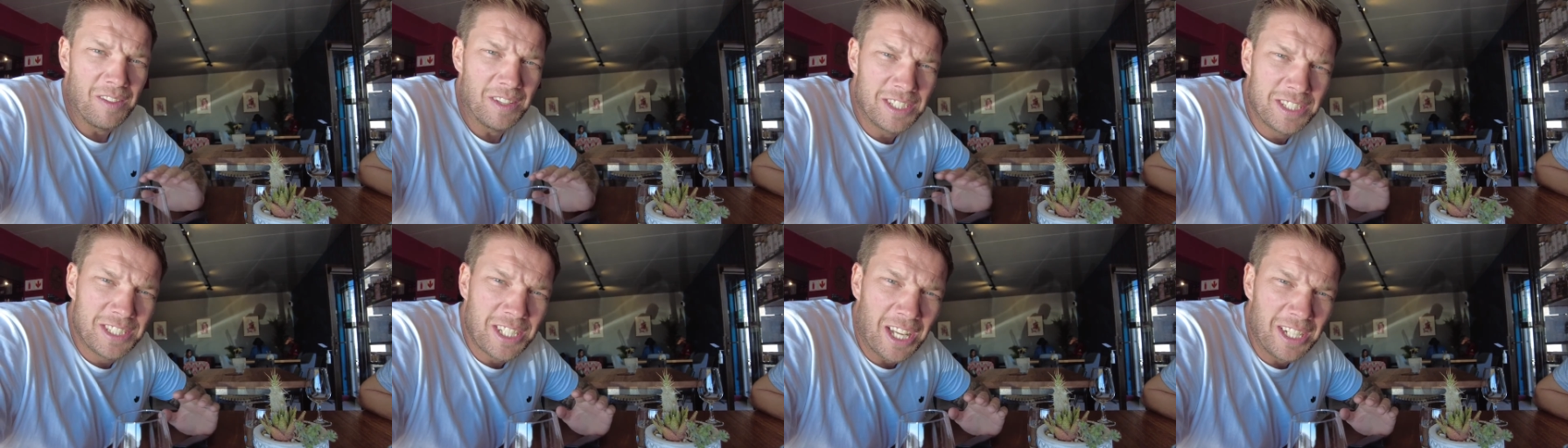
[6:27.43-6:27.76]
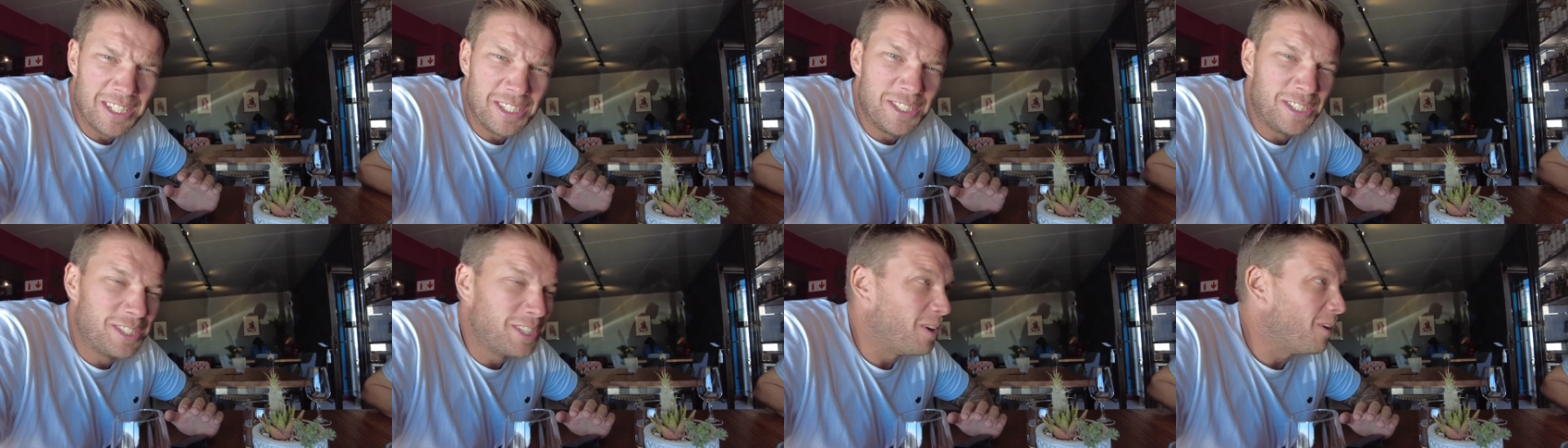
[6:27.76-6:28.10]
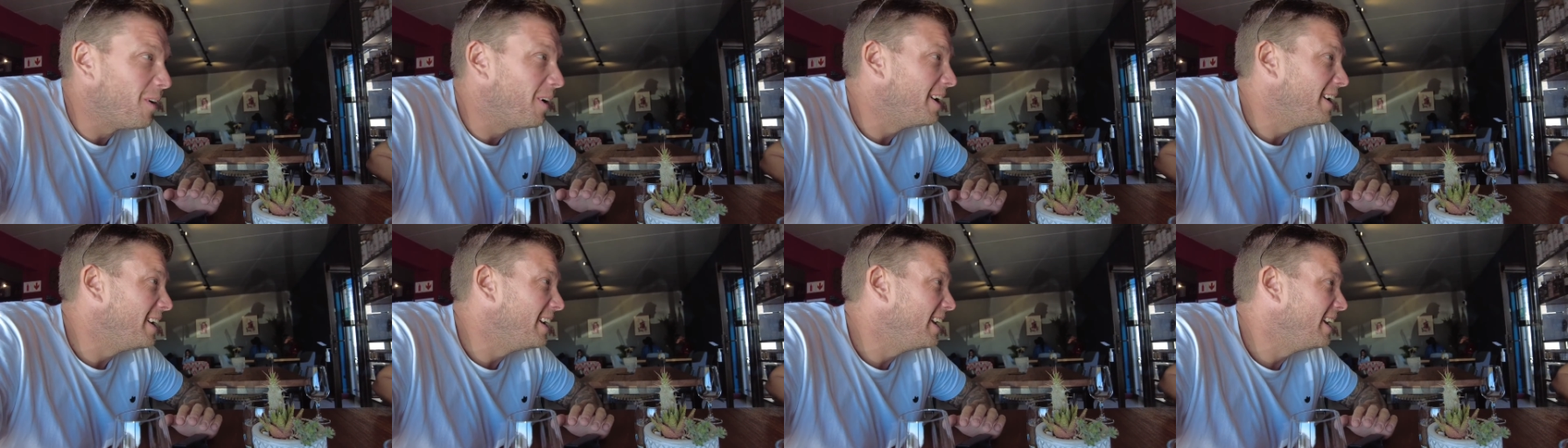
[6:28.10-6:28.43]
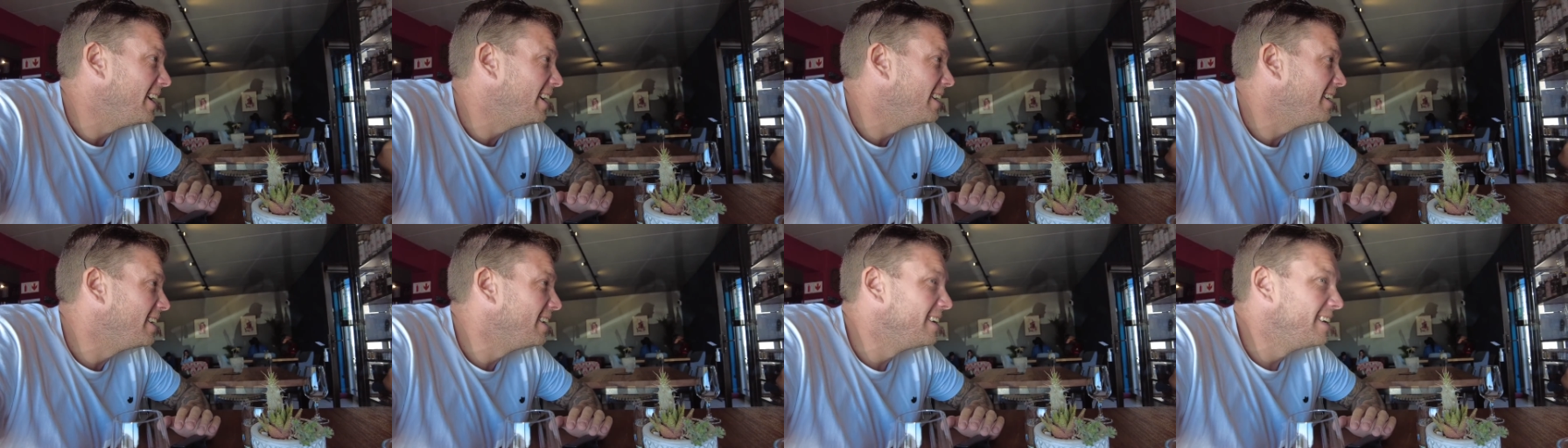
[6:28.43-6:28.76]
the sun's shining,
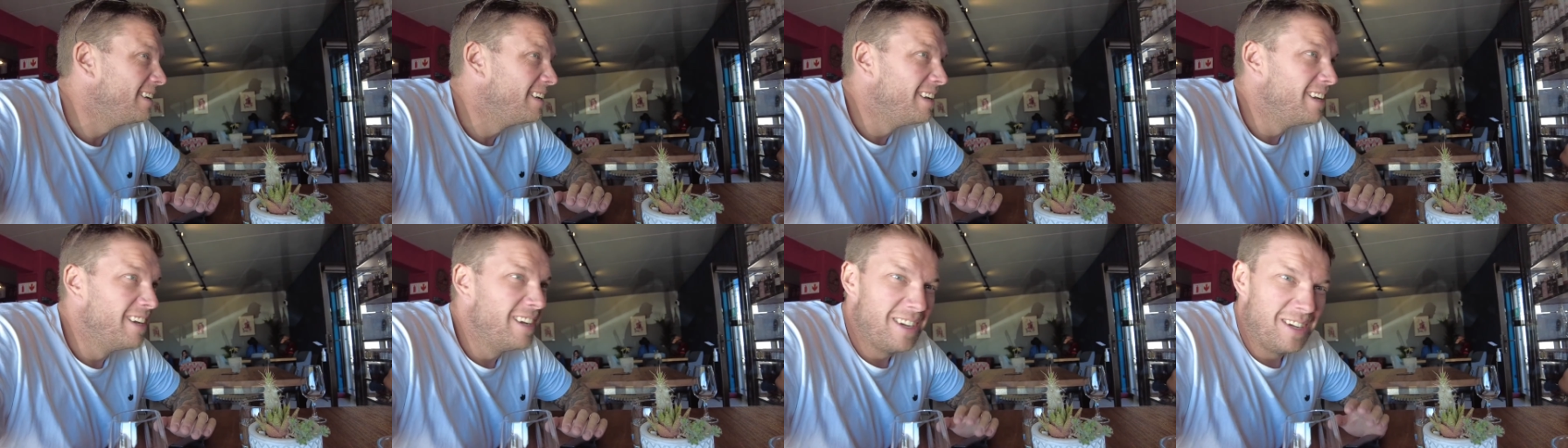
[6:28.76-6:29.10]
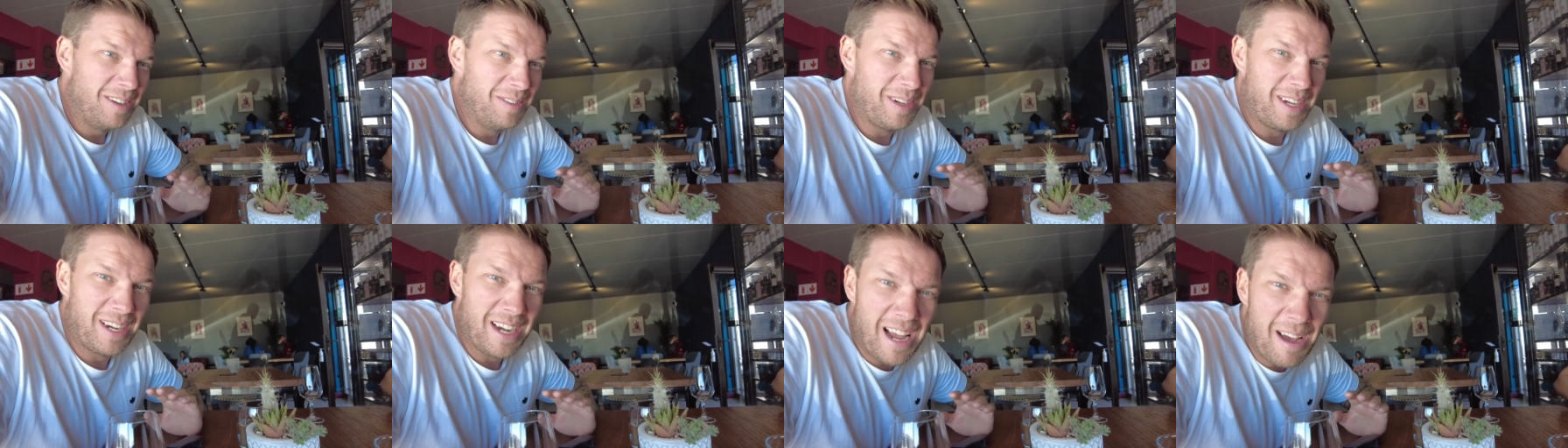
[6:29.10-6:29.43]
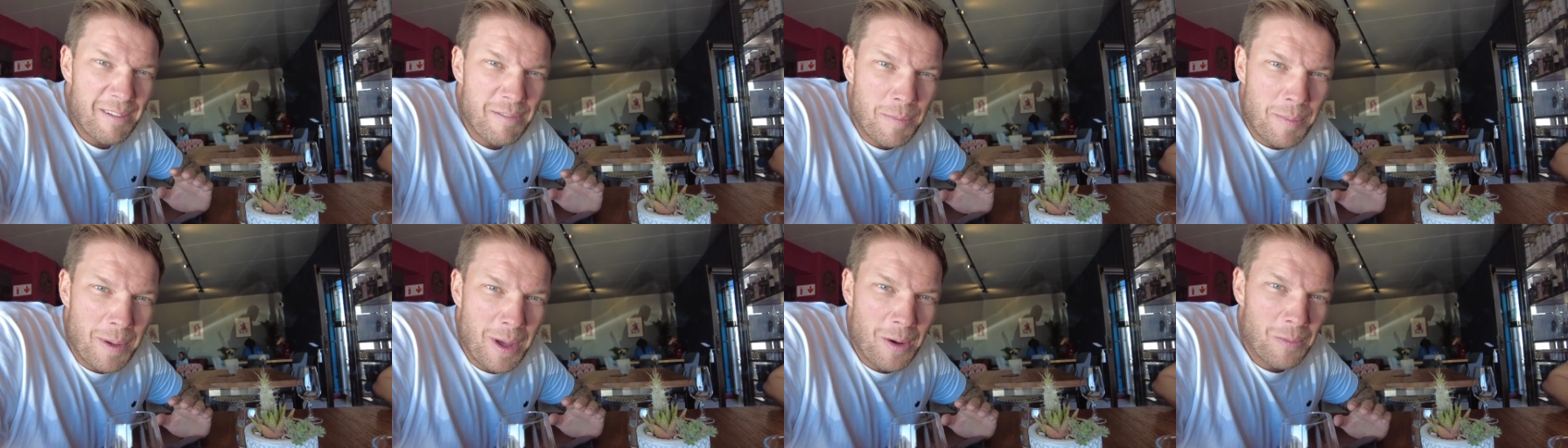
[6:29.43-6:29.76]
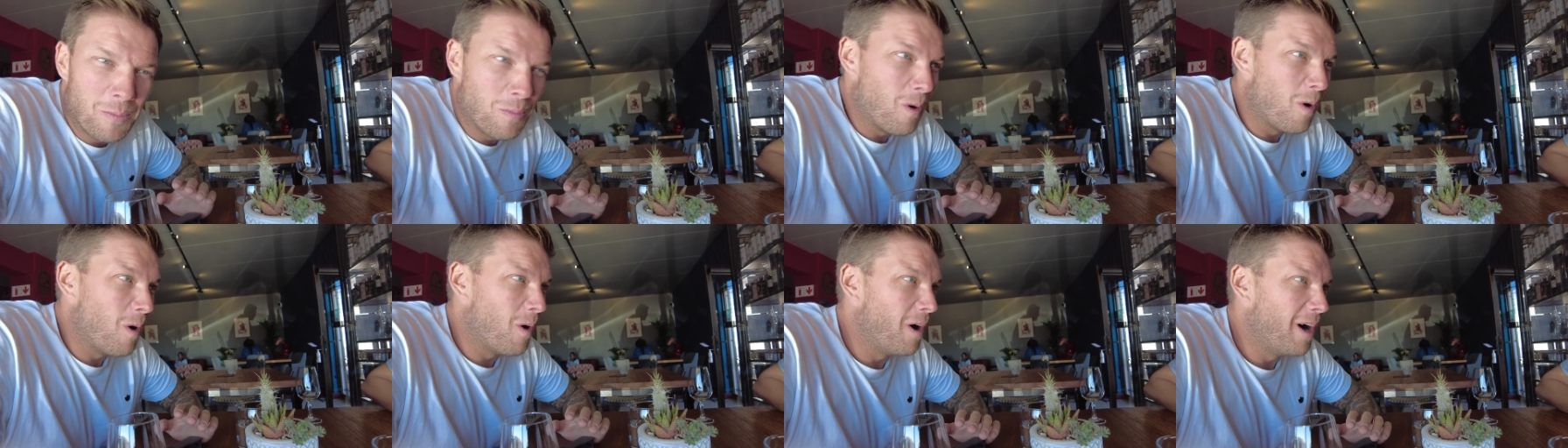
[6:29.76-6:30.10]
we're gonna have a bit
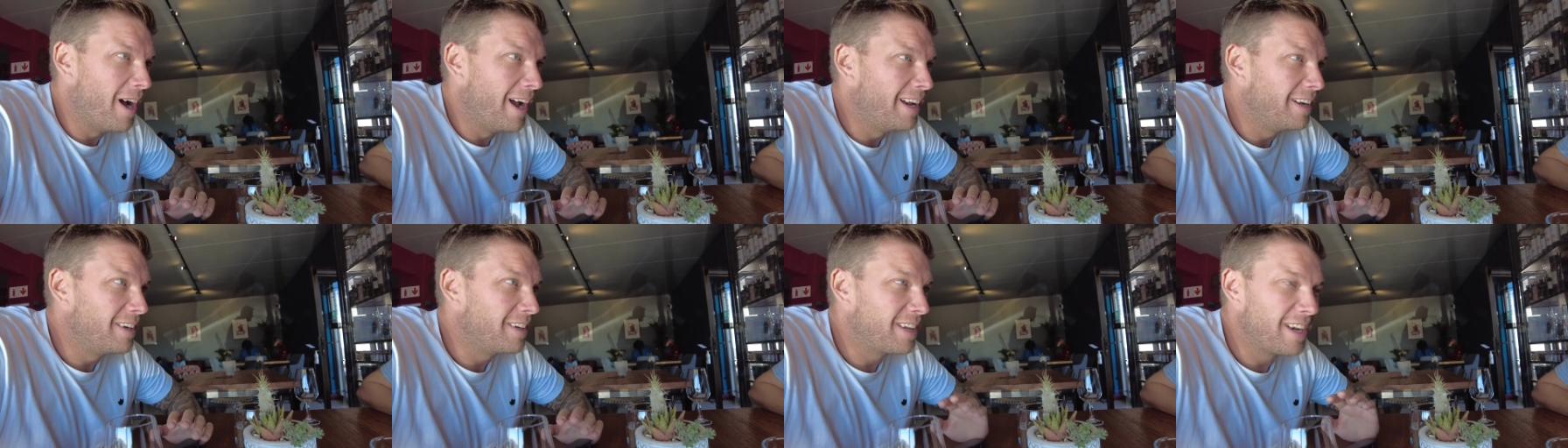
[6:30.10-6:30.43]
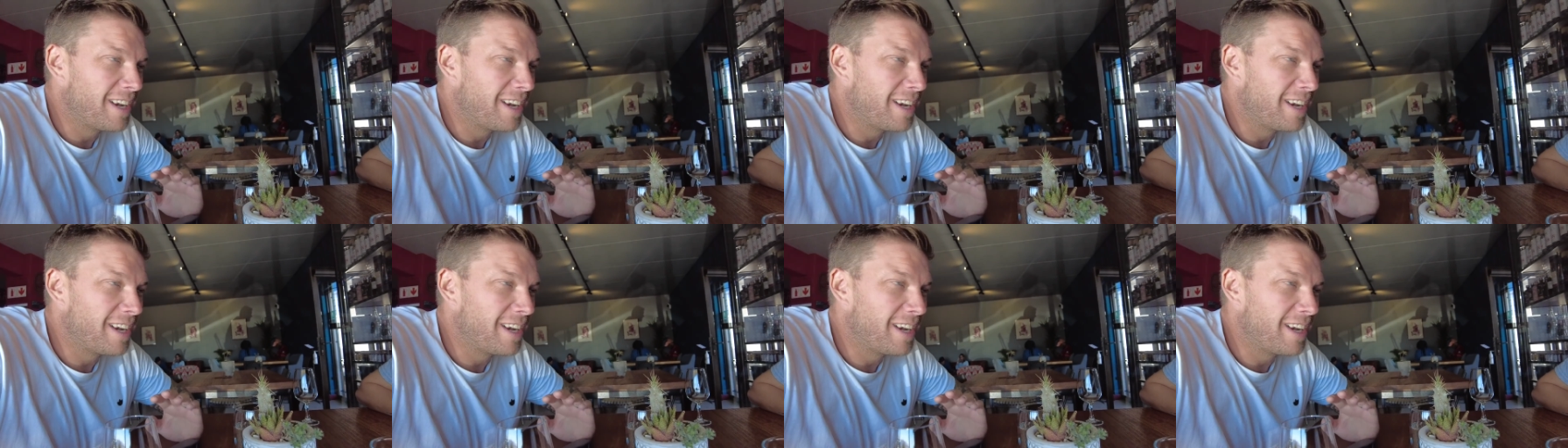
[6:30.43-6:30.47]
of wine, we're